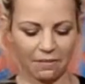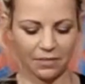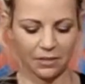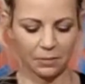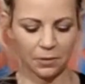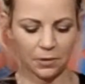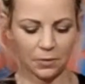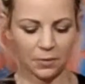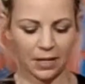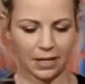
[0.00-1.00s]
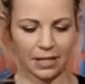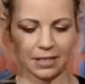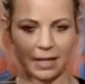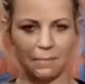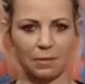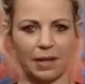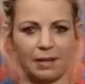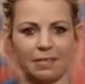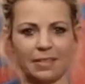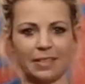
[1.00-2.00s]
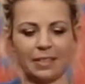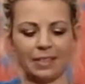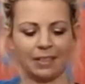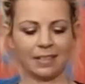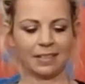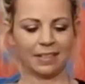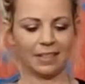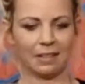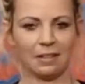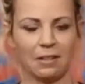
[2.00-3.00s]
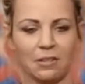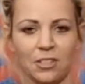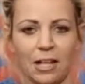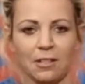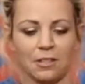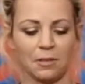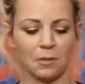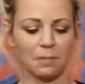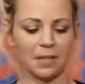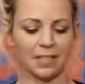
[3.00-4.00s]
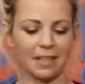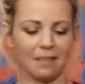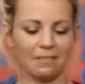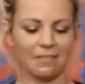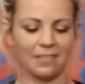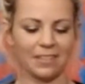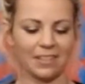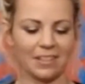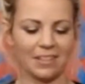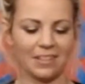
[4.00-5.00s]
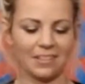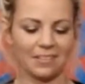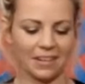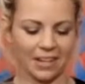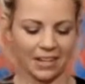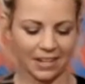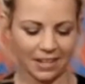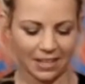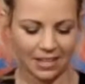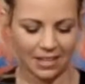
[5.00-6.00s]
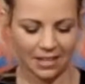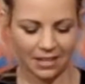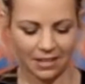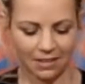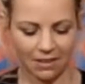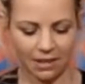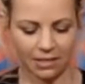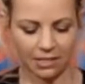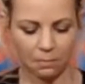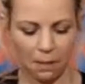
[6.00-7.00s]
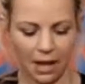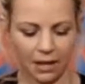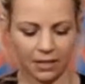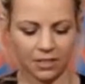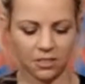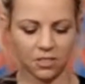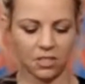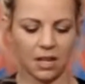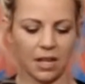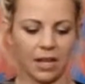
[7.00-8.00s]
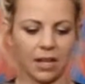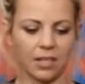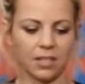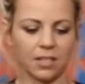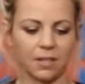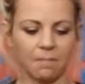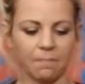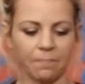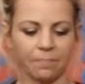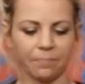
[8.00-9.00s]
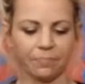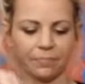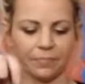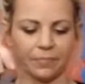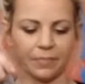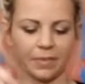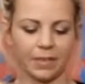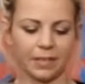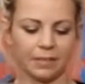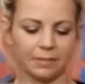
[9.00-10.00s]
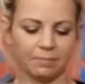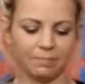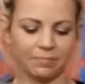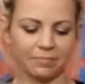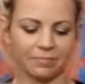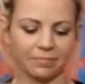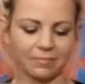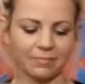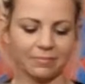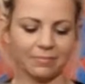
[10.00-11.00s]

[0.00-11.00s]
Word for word: Kevin, you you uh, come around. Should I just do it myself? You do it yourself. All right, Got this packaged kind. First to go is Katie.